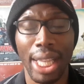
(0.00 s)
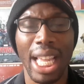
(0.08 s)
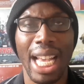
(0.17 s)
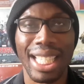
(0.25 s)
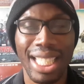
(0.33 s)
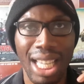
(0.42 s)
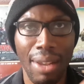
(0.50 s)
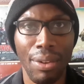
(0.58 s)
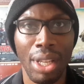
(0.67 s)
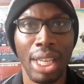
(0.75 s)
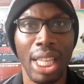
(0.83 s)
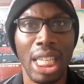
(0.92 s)
that
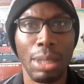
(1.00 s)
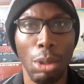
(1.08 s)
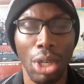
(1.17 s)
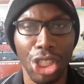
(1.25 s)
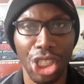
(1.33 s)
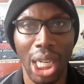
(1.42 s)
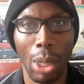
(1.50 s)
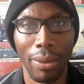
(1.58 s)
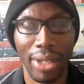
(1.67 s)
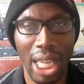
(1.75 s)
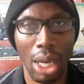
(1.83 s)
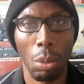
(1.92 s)
Se7en is beyond a shadow of
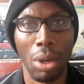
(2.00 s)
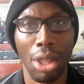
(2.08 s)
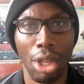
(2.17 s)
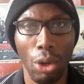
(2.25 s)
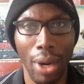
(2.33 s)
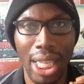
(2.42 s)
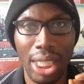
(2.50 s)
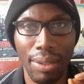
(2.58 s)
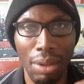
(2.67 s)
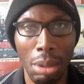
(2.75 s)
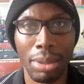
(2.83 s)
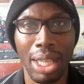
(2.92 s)
a doubt one of the greatest
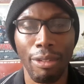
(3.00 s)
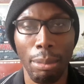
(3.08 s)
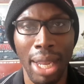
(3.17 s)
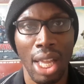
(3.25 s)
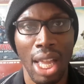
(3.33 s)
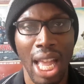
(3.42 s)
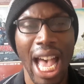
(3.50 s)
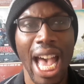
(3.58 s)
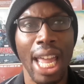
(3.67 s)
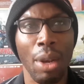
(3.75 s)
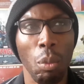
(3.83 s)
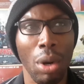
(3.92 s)
films ever made
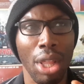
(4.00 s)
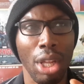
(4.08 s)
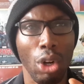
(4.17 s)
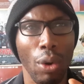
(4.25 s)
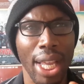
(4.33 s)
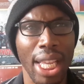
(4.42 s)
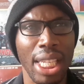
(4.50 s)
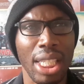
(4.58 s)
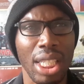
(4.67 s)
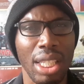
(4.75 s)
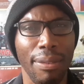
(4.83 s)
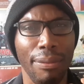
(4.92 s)
and one of the
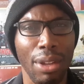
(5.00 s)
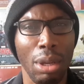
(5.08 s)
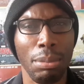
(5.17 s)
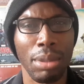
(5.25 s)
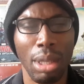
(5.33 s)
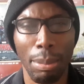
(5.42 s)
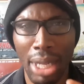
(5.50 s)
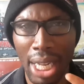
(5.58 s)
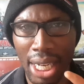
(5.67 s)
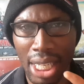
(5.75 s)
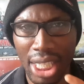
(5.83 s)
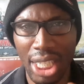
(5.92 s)
greatest films to be
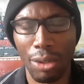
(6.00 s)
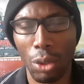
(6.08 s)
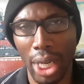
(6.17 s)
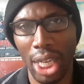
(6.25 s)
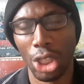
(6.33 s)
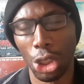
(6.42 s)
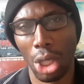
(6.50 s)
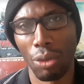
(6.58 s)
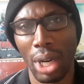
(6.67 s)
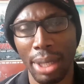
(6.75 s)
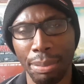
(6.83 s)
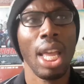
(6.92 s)
in the serial killer
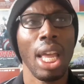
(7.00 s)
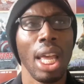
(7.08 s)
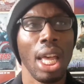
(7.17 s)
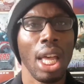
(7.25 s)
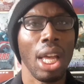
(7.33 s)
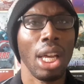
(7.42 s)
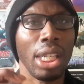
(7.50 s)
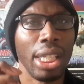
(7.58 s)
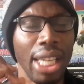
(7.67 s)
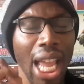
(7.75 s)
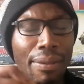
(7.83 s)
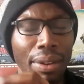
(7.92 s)
genre.
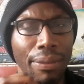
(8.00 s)
David